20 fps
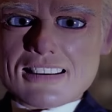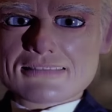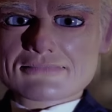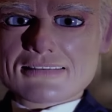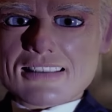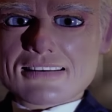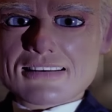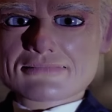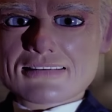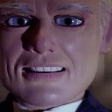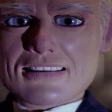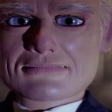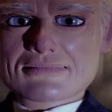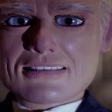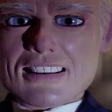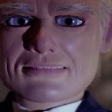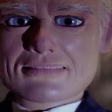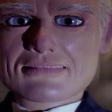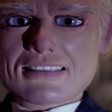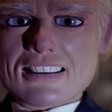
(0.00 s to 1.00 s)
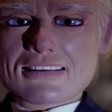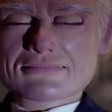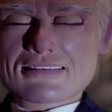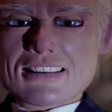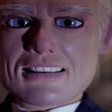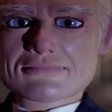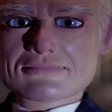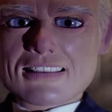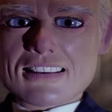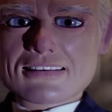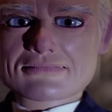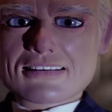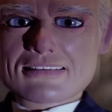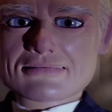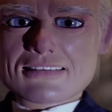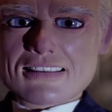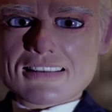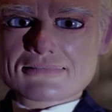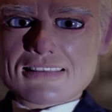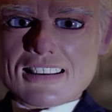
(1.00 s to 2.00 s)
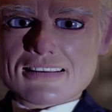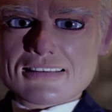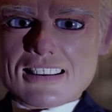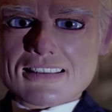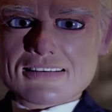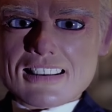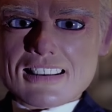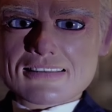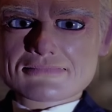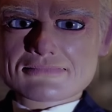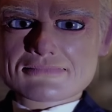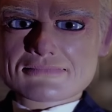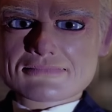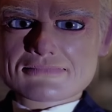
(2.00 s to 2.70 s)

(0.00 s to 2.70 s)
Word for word: need you to act like a Middle Eastern terrorist right away.